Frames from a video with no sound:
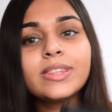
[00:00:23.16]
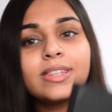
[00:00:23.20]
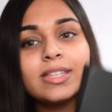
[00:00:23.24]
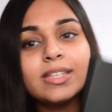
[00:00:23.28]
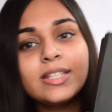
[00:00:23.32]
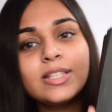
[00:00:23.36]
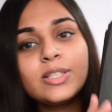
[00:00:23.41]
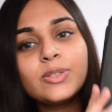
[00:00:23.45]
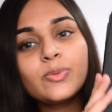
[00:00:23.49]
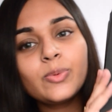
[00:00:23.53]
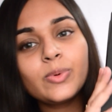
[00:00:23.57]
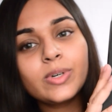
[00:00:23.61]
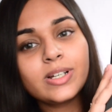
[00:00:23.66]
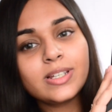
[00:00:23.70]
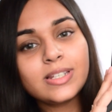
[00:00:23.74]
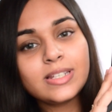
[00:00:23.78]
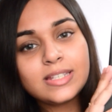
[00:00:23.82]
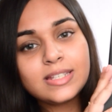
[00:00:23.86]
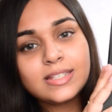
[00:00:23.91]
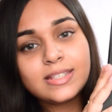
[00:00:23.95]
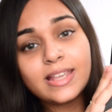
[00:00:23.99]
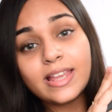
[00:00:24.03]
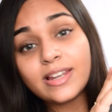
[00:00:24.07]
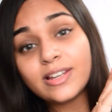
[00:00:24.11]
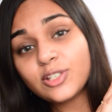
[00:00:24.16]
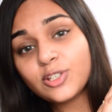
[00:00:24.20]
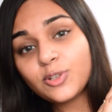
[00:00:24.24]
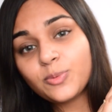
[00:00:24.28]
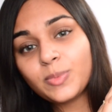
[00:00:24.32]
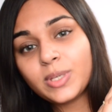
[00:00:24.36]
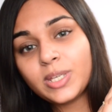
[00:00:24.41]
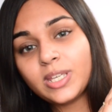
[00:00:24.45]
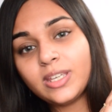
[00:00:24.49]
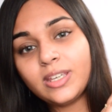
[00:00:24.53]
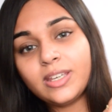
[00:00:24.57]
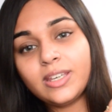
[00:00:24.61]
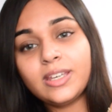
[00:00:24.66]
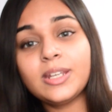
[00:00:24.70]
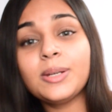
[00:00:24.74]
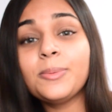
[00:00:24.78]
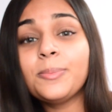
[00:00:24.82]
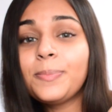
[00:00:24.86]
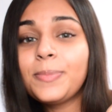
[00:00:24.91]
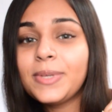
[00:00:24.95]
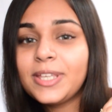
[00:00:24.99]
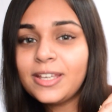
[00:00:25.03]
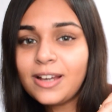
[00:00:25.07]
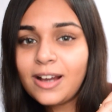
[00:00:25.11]
this was sent to me in
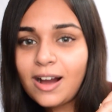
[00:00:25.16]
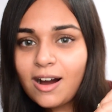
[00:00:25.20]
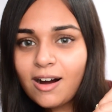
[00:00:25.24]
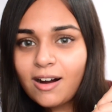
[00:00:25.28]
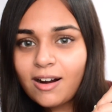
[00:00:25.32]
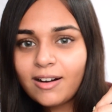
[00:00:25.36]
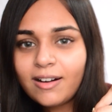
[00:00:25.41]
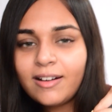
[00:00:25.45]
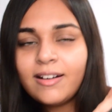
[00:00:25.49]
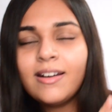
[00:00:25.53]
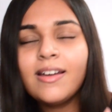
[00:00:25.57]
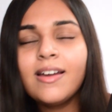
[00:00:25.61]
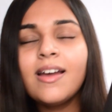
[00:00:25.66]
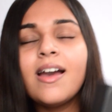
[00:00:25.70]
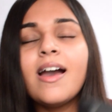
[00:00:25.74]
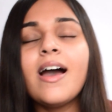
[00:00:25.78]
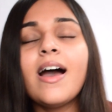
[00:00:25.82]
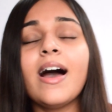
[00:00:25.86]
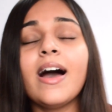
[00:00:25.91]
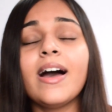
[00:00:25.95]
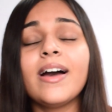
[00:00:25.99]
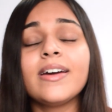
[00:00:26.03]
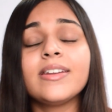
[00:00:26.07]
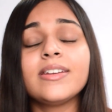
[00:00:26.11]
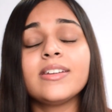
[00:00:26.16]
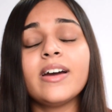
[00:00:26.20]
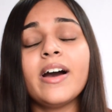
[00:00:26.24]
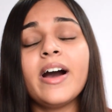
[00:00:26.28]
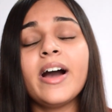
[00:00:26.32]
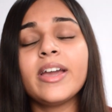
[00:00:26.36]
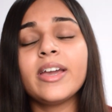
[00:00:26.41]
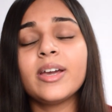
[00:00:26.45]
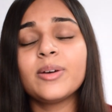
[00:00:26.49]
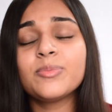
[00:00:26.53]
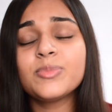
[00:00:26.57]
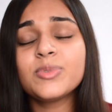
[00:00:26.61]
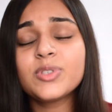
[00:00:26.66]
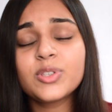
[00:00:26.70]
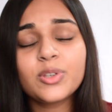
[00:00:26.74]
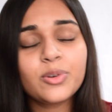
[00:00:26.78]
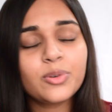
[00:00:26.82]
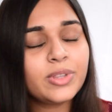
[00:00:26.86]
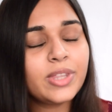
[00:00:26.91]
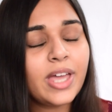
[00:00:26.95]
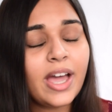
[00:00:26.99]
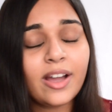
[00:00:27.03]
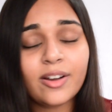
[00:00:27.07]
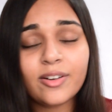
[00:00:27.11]
PR and I am so
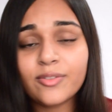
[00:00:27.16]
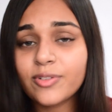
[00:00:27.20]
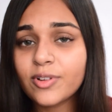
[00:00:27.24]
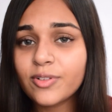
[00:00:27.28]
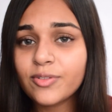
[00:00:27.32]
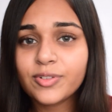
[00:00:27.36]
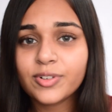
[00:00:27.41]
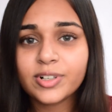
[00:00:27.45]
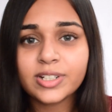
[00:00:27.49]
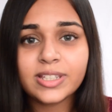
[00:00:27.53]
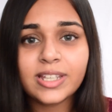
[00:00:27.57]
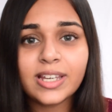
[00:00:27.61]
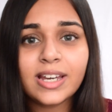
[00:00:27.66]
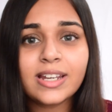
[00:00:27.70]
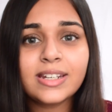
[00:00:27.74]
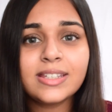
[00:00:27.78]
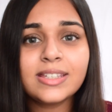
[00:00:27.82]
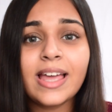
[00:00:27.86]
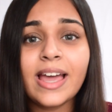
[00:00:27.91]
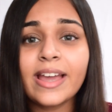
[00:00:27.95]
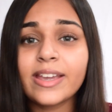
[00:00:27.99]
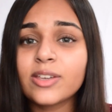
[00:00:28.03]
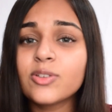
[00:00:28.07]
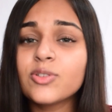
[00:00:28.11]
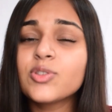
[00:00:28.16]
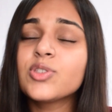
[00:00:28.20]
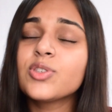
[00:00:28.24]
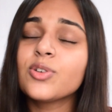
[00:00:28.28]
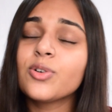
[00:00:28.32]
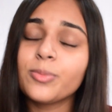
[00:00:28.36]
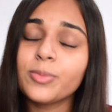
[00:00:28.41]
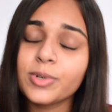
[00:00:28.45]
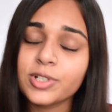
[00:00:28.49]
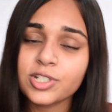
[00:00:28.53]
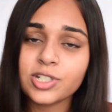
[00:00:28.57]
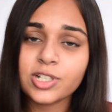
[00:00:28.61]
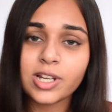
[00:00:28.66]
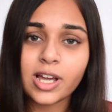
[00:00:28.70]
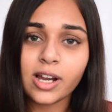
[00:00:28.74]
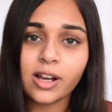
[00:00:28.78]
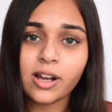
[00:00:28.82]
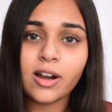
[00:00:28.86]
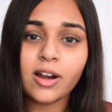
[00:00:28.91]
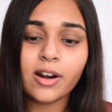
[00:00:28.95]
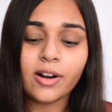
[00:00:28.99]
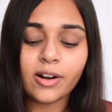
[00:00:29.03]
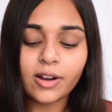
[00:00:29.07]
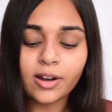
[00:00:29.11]
thankful for that. Thank you so much
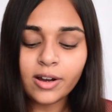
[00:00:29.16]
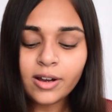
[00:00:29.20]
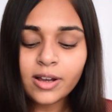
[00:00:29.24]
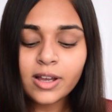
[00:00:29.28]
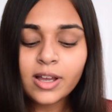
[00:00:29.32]
Cara